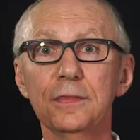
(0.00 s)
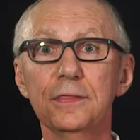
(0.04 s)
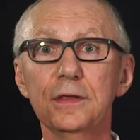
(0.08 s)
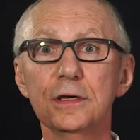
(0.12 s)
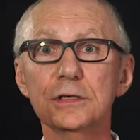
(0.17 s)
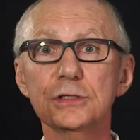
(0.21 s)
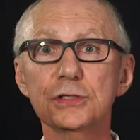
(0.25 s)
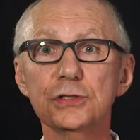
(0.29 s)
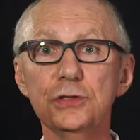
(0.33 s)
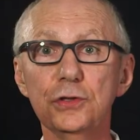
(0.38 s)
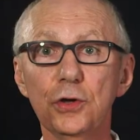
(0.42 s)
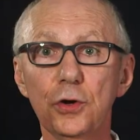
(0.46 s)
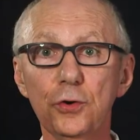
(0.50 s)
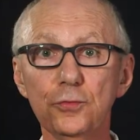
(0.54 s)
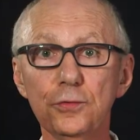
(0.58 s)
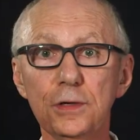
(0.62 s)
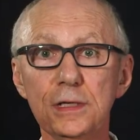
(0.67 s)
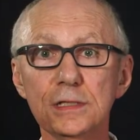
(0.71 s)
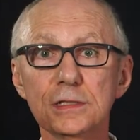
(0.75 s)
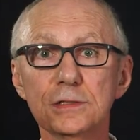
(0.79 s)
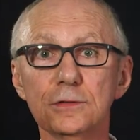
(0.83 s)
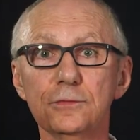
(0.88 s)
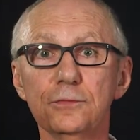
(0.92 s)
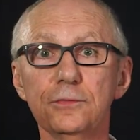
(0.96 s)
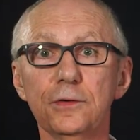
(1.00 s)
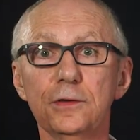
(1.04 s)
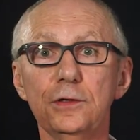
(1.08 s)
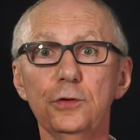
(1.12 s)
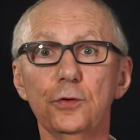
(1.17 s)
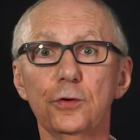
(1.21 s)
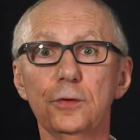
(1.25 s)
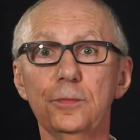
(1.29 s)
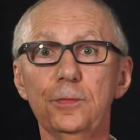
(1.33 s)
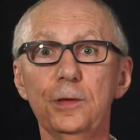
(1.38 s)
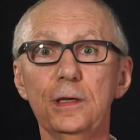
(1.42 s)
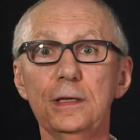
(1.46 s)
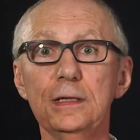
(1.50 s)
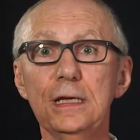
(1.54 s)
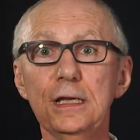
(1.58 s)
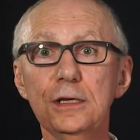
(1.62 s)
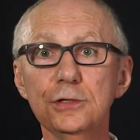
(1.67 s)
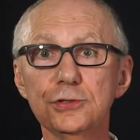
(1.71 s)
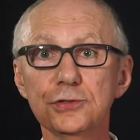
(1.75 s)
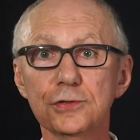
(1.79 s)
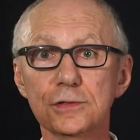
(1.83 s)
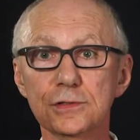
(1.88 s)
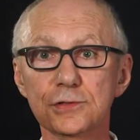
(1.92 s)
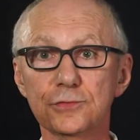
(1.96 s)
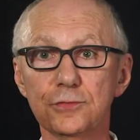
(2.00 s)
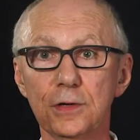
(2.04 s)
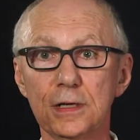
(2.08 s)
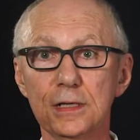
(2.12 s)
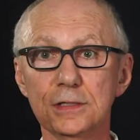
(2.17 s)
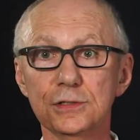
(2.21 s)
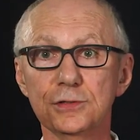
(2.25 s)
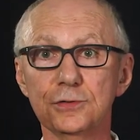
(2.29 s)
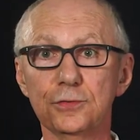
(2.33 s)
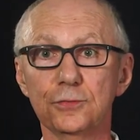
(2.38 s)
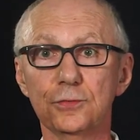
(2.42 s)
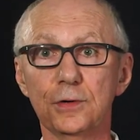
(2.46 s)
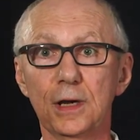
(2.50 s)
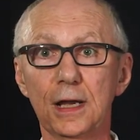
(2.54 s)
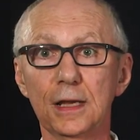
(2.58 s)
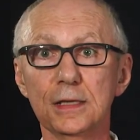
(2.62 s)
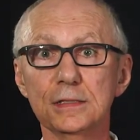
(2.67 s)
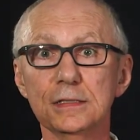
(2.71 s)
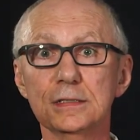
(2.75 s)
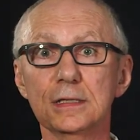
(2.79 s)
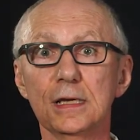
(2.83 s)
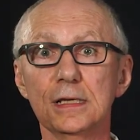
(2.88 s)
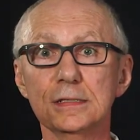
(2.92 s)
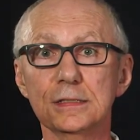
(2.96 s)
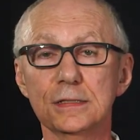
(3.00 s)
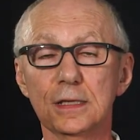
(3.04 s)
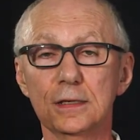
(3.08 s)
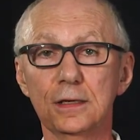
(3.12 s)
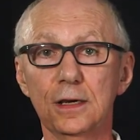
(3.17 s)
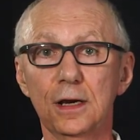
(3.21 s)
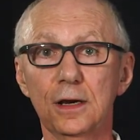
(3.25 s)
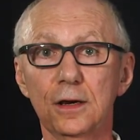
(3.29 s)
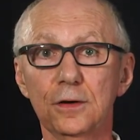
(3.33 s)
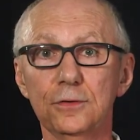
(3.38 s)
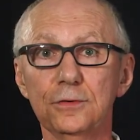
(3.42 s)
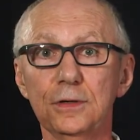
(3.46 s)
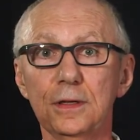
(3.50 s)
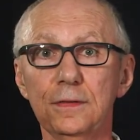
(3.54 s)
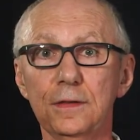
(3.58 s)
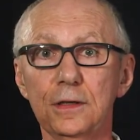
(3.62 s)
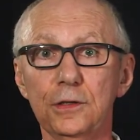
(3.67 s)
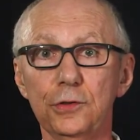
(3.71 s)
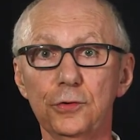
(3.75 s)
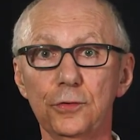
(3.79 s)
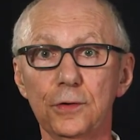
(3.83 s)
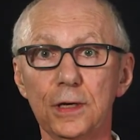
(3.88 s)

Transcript: there's no reason for European interest rates to rise as they are in the